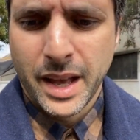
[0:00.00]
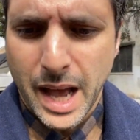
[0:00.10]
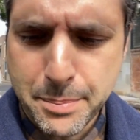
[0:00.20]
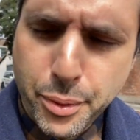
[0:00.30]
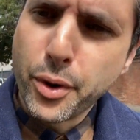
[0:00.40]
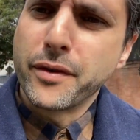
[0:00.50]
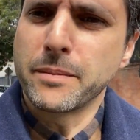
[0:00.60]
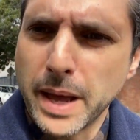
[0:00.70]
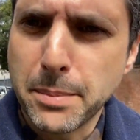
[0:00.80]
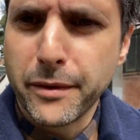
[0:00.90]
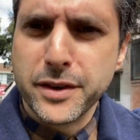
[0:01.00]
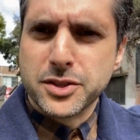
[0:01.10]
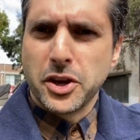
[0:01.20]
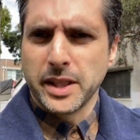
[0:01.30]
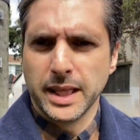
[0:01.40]
approving people for
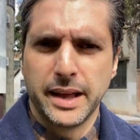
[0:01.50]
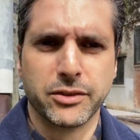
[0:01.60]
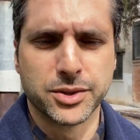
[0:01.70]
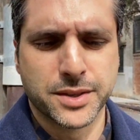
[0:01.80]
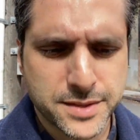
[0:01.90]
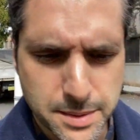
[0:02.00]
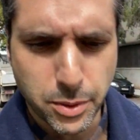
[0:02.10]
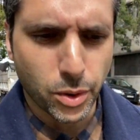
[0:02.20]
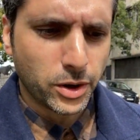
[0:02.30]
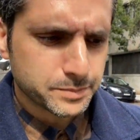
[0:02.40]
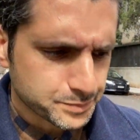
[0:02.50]
certain levels of support,